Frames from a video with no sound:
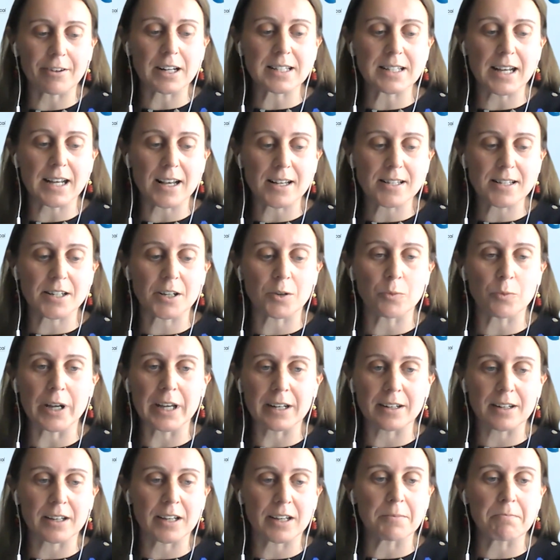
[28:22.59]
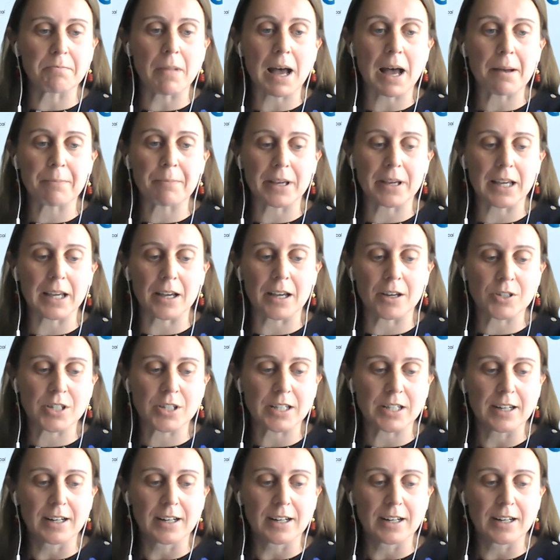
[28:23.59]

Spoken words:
fantastic way in kind of mapping out,